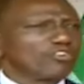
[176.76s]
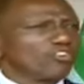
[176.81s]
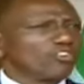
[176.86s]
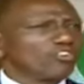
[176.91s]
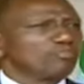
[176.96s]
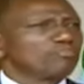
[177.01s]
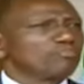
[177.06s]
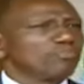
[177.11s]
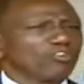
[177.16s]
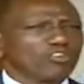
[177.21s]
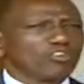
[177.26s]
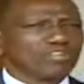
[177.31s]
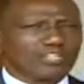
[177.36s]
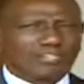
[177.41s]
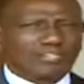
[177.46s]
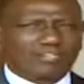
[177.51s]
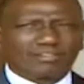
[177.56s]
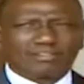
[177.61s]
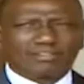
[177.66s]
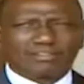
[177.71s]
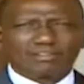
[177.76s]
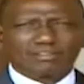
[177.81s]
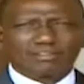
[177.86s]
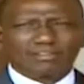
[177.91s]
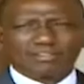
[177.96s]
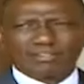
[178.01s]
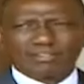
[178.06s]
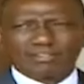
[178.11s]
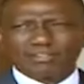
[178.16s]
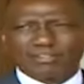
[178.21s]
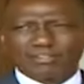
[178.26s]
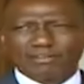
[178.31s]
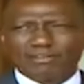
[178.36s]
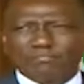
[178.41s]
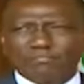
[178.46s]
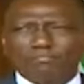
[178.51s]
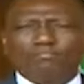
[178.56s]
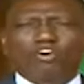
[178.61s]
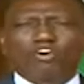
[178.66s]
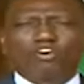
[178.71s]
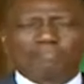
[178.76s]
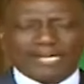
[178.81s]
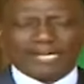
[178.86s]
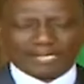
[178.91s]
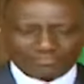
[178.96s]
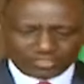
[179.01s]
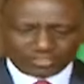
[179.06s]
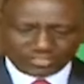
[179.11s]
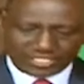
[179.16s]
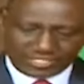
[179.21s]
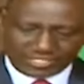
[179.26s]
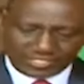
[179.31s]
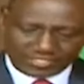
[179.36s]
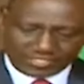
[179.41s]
Ntabwo twazanye gusa abagenerwa bikorwa